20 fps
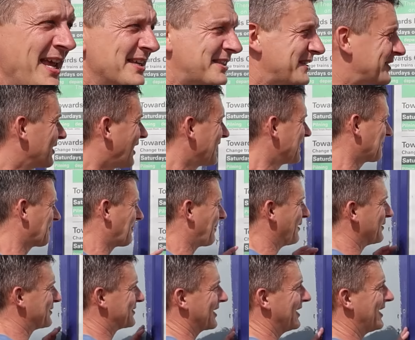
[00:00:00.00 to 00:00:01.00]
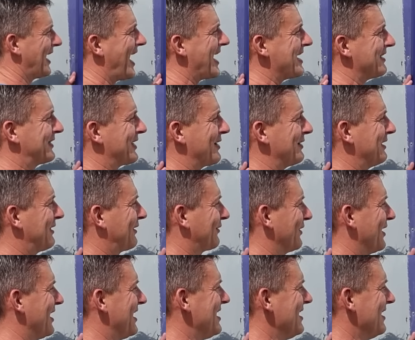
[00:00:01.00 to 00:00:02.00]
Here's the timetable poster, eight
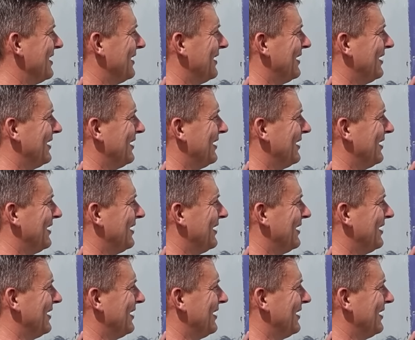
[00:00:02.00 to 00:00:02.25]
thirty-three.